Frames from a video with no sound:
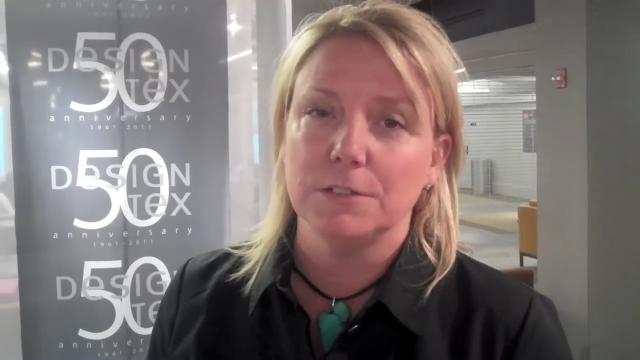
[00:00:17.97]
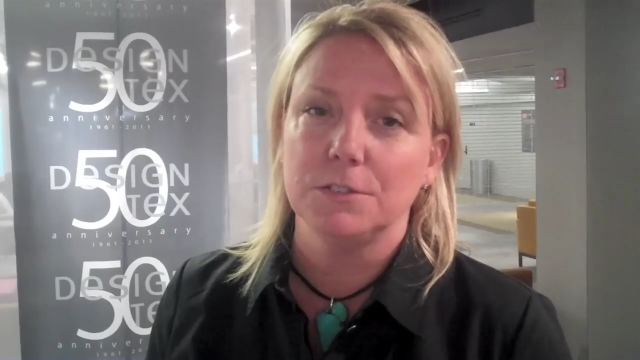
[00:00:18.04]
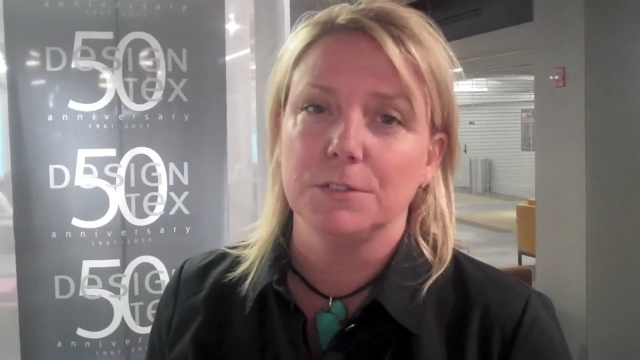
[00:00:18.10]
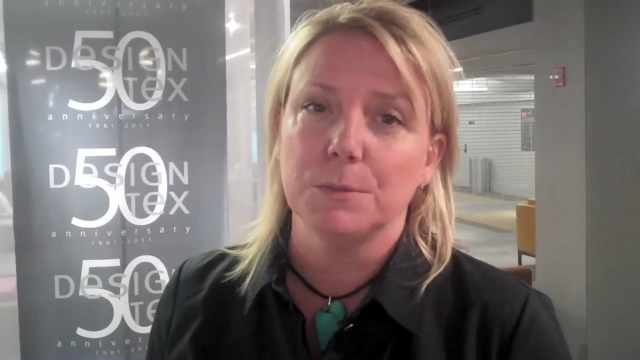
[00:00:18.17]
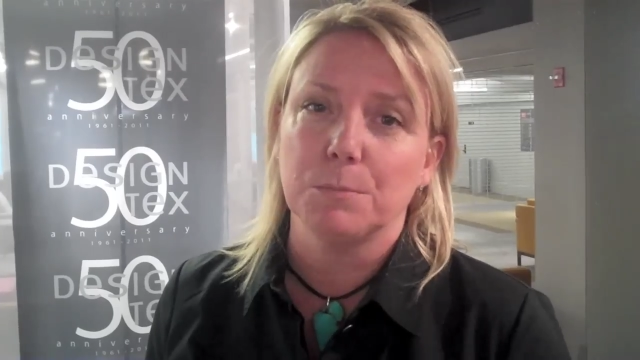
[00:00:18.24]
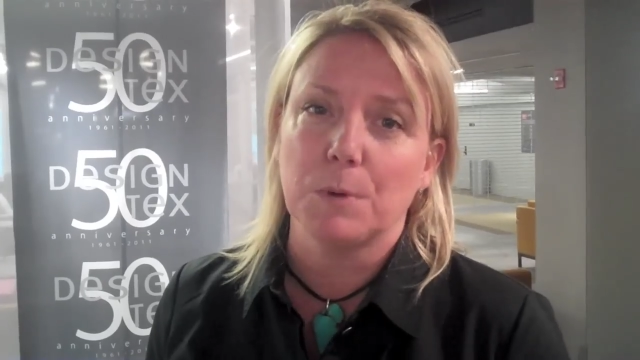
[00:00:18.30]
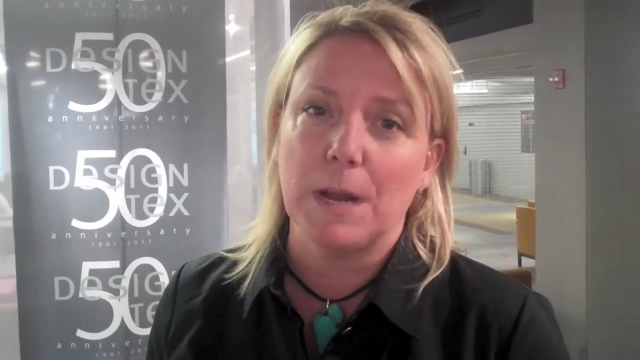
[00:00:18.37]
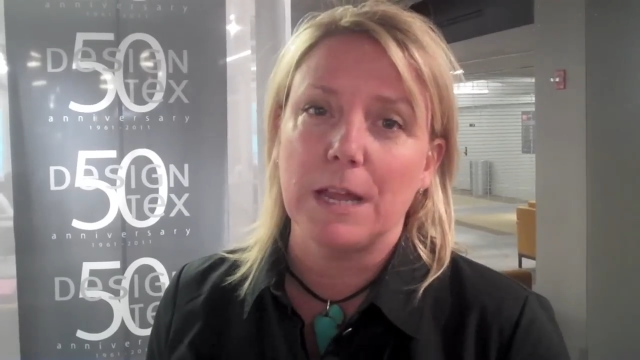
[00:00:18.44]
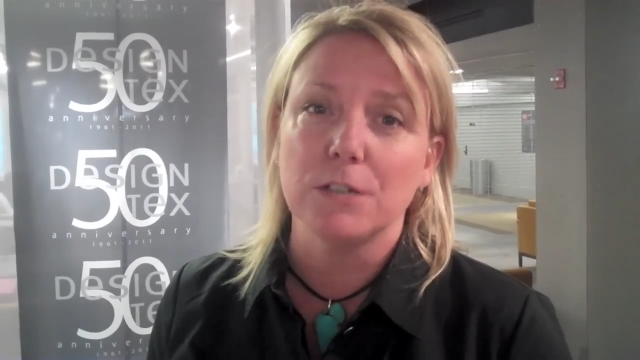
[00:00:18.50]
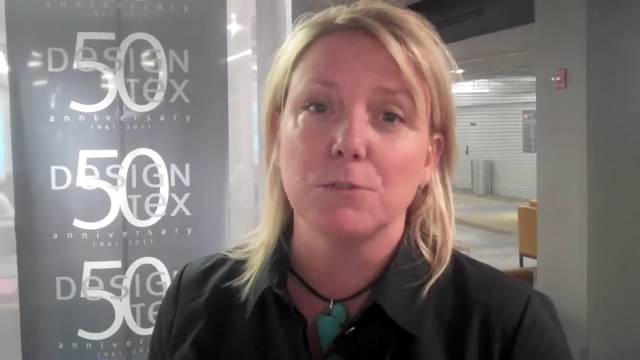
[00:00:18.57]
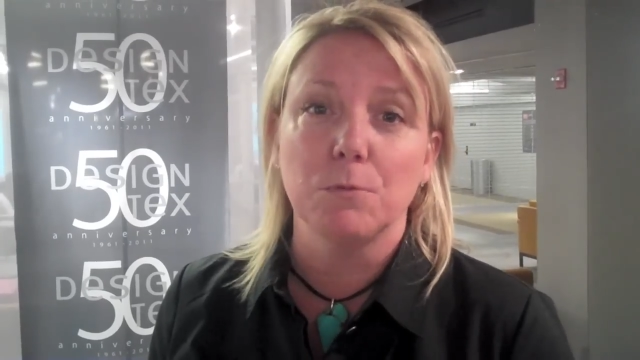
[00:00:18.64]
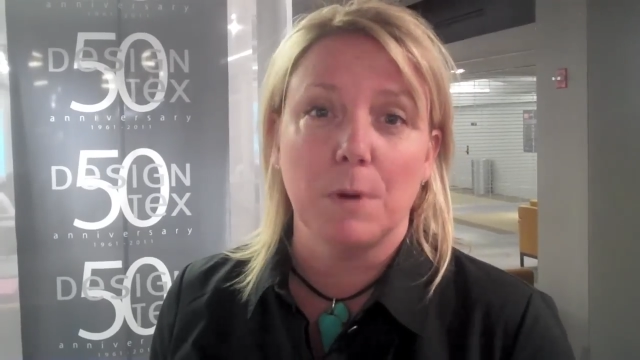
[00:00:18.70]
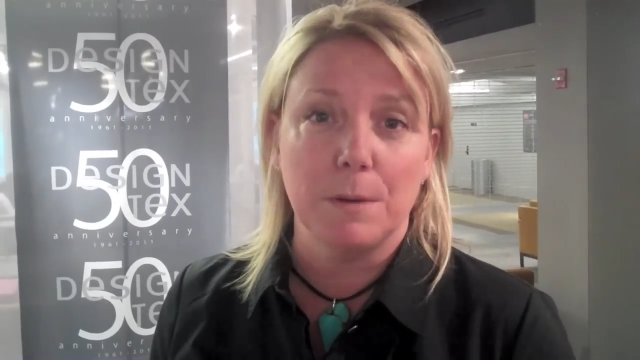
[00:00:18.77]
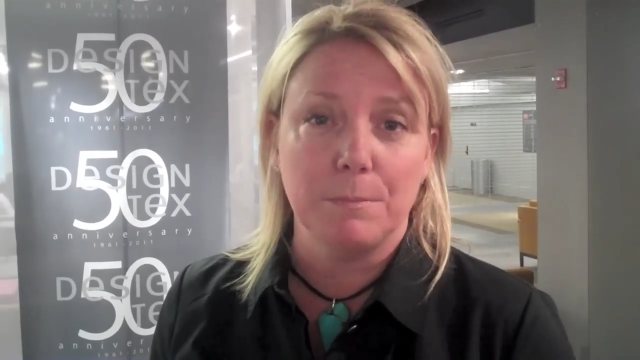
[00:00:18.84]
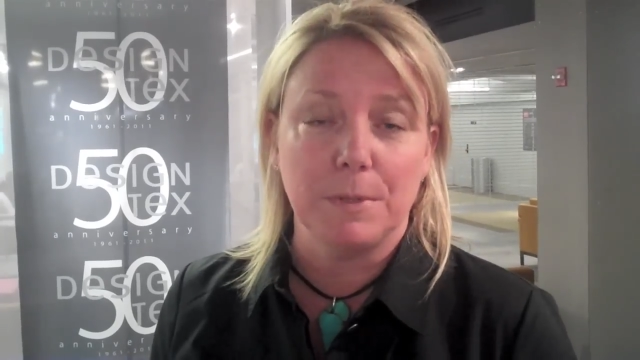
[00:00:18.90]
to the brand
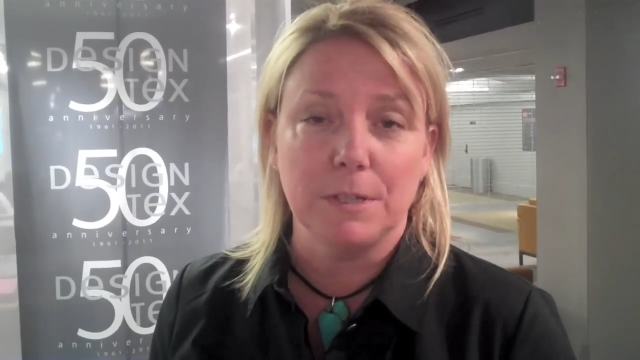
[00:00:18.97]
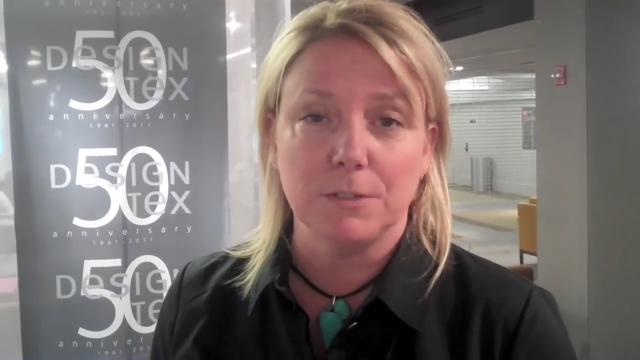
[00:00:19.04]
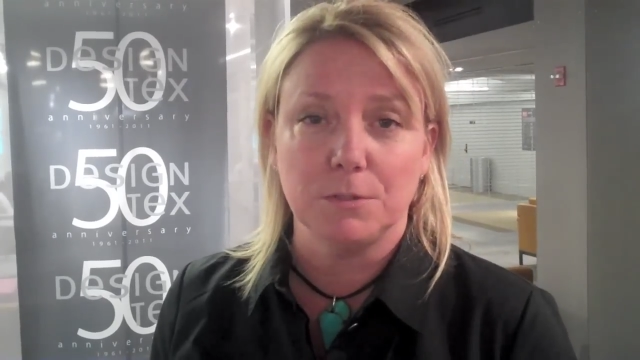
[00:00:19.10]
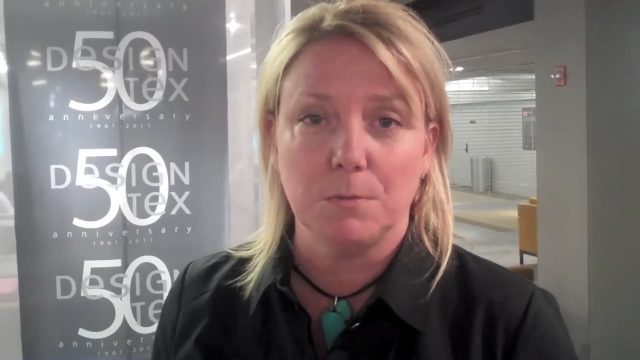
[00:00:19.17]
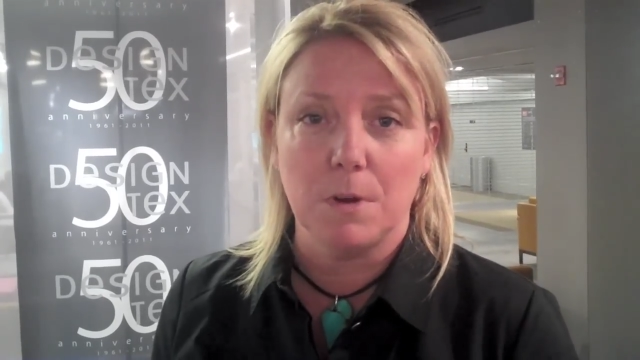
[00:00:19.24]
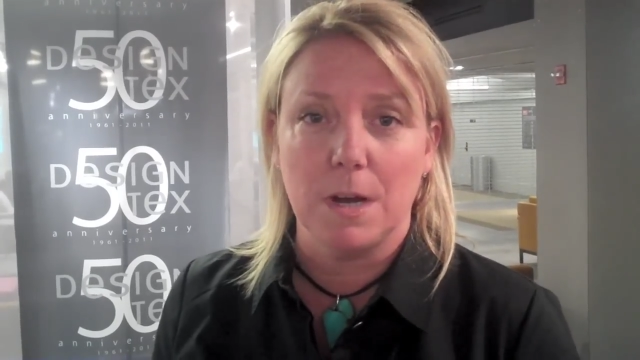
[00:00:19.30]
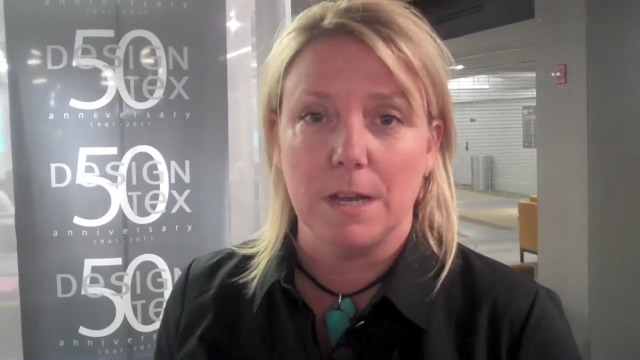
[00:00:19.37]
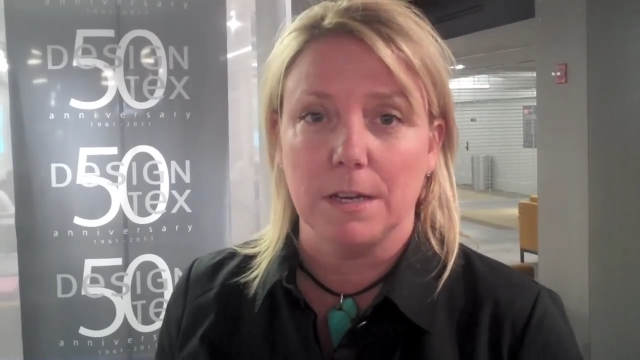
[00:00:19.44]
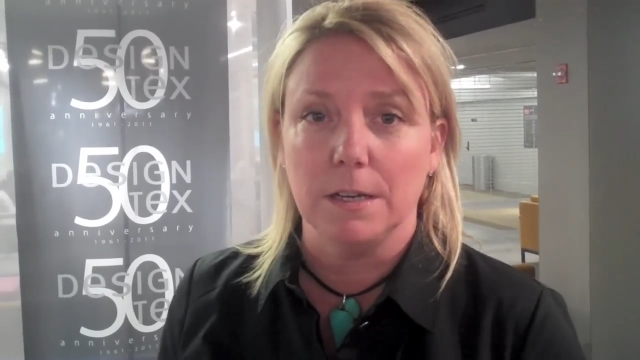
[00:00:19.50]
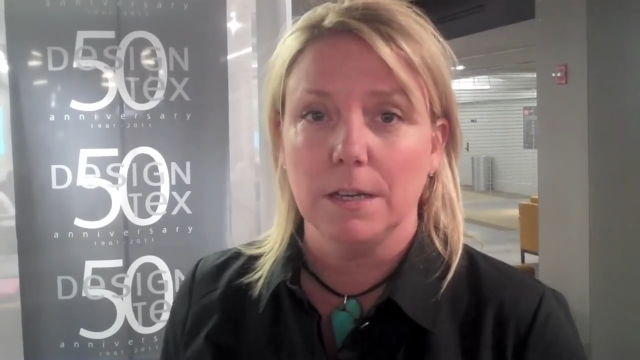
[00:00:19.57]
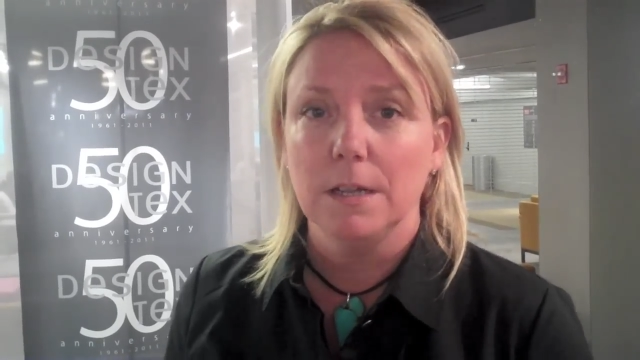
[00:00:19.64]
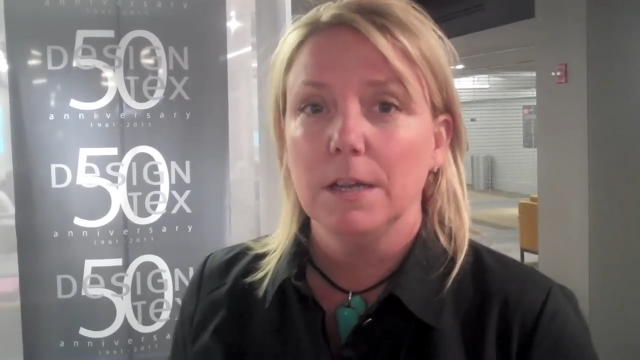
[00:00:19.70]
One Plus One.